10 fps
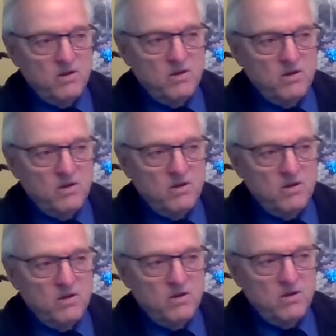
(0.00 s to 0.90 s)

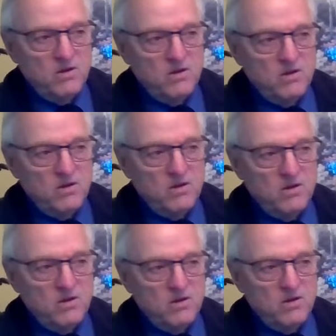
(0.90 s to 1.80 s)

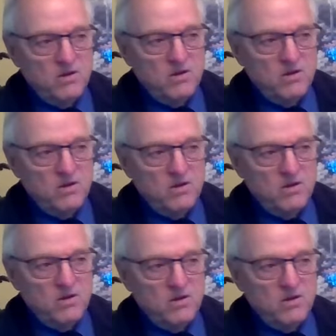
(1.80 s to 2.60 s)
No one is speaking in this clip.